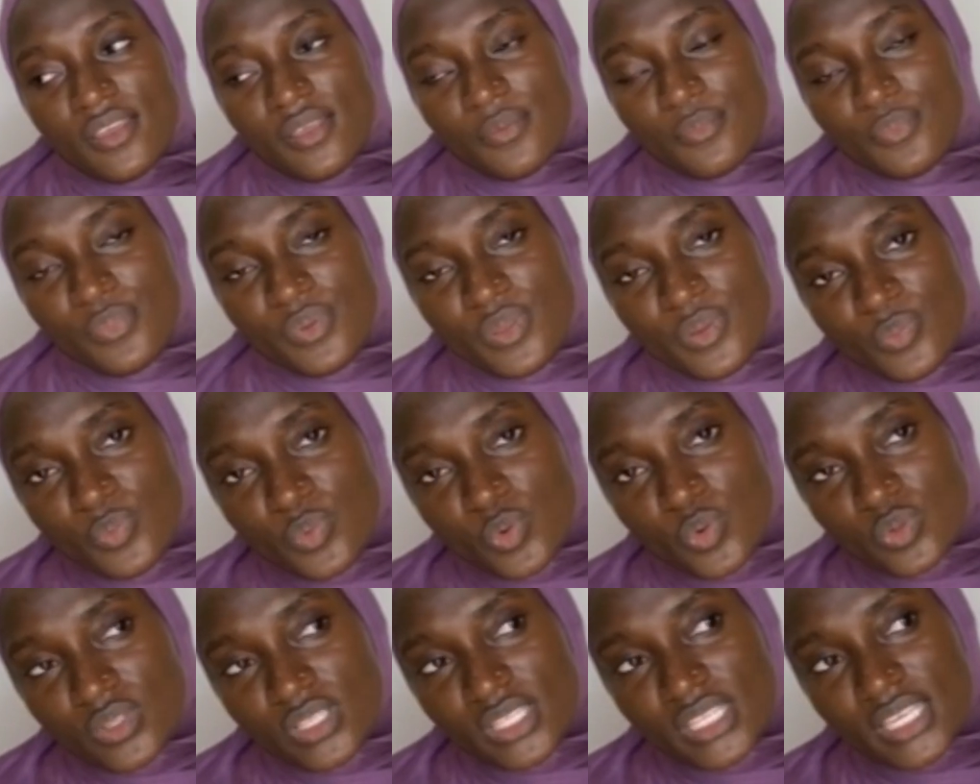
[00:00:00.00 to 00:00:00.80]

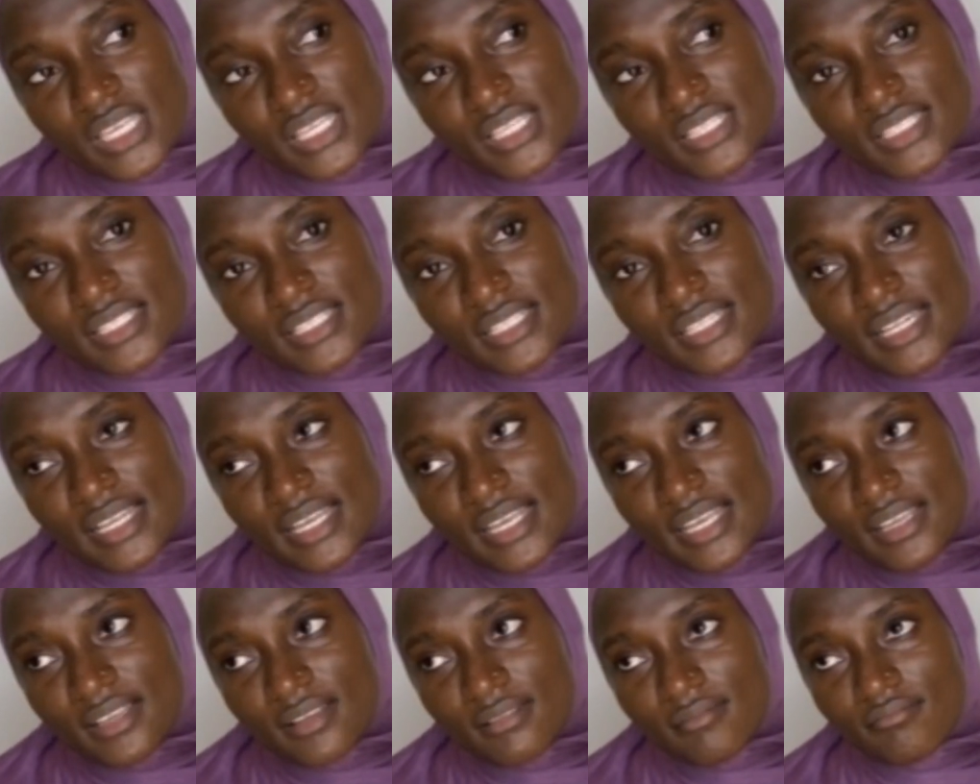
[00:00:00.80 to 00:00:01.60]
People tend to
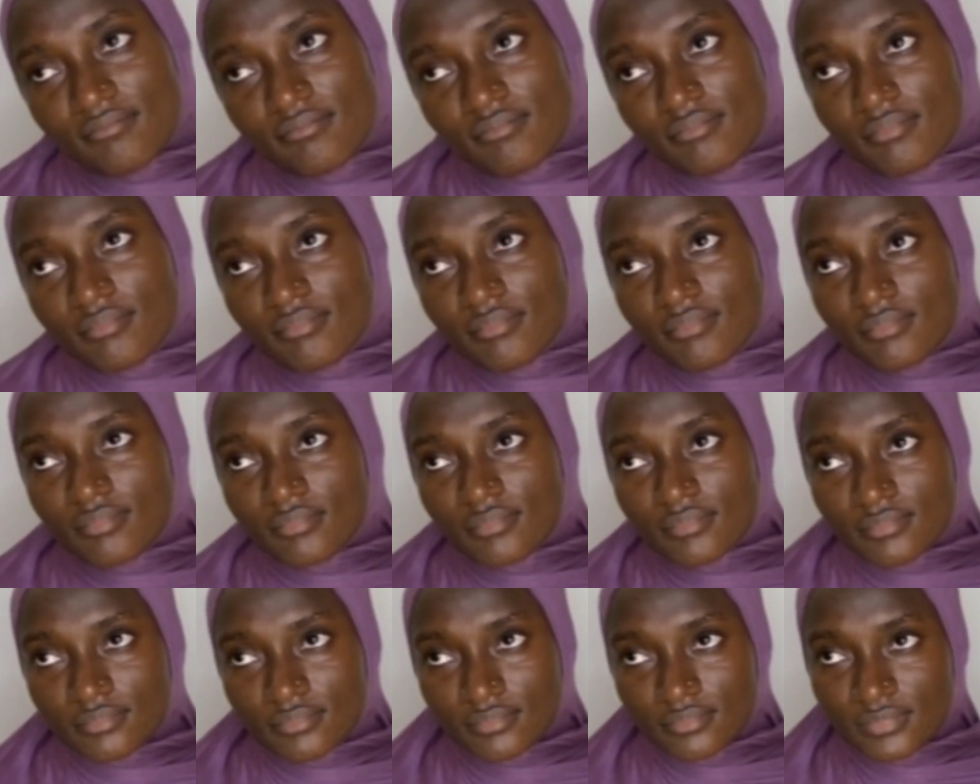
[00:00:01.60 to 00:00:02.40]
like
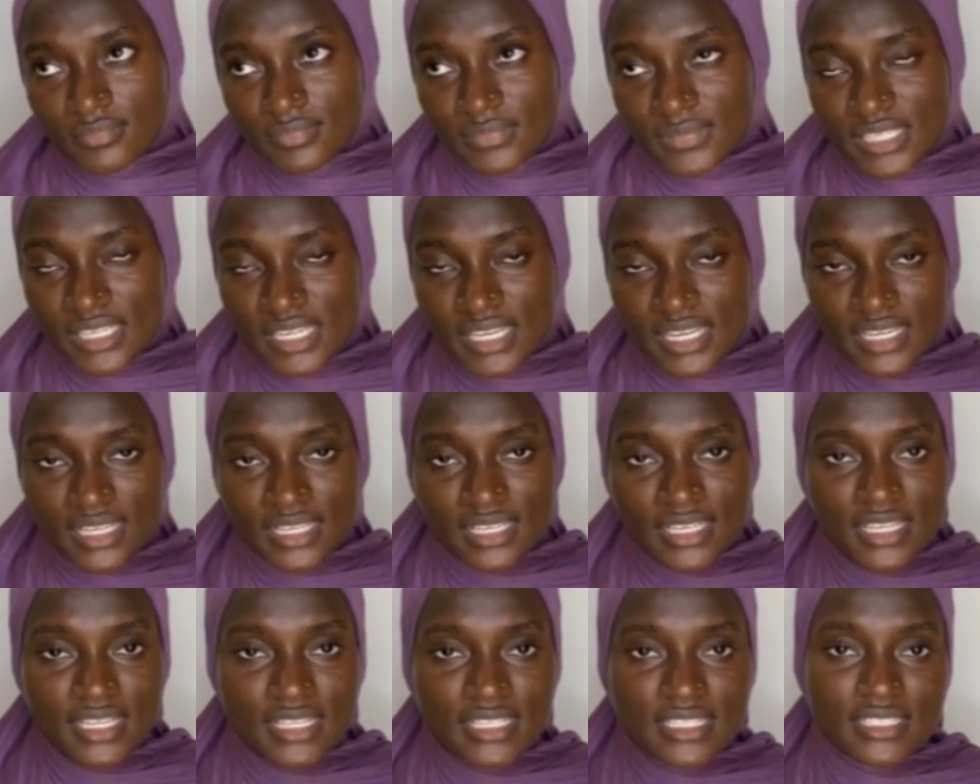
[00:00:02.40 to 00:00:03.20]

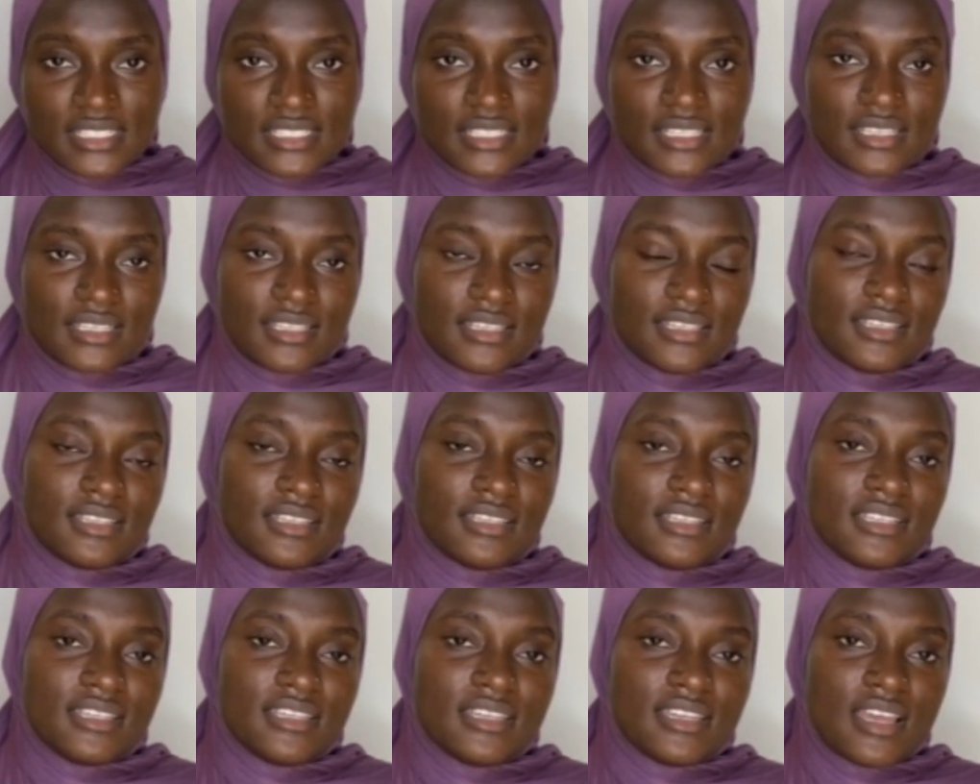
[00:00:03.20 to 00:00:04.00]
neglect
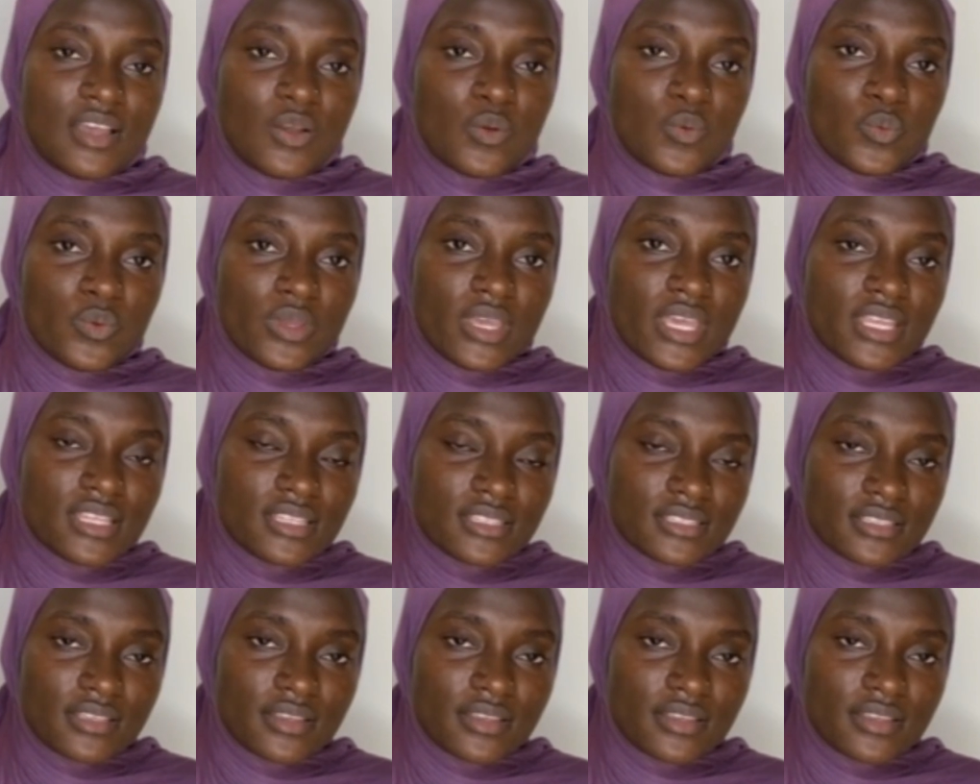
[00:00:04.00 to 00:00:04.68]
their weight.